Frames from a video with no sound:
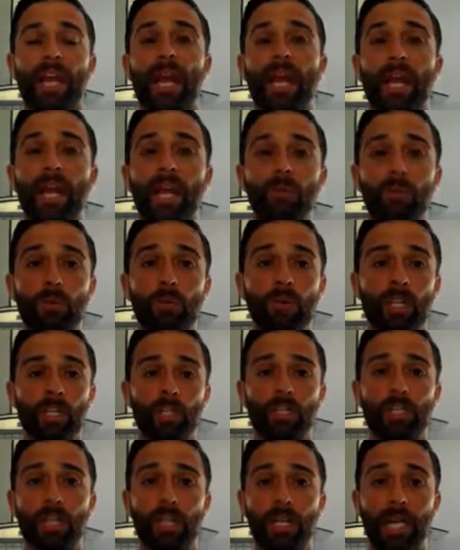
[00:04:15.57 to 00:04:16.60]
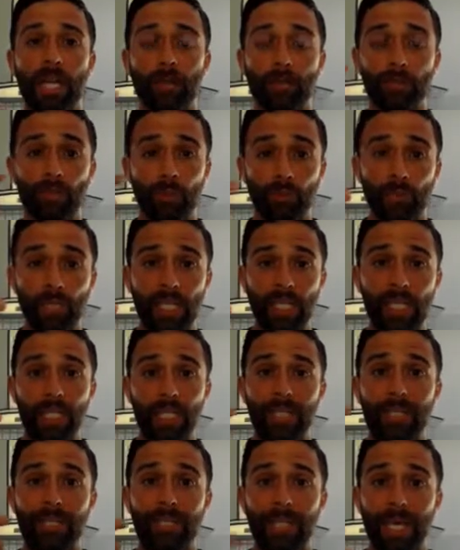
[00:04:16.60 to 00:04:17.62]
And we want to start now
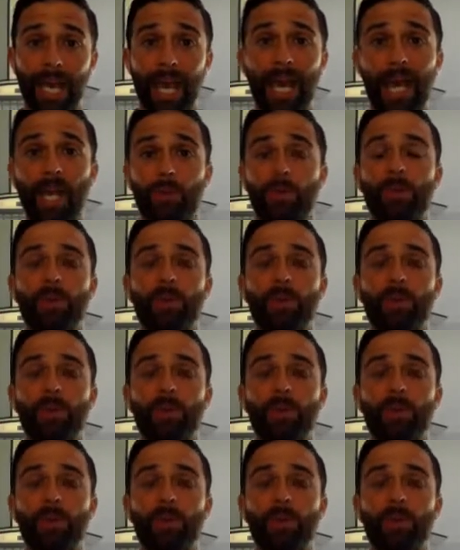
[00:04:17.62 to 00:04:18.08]
tweaking the ad.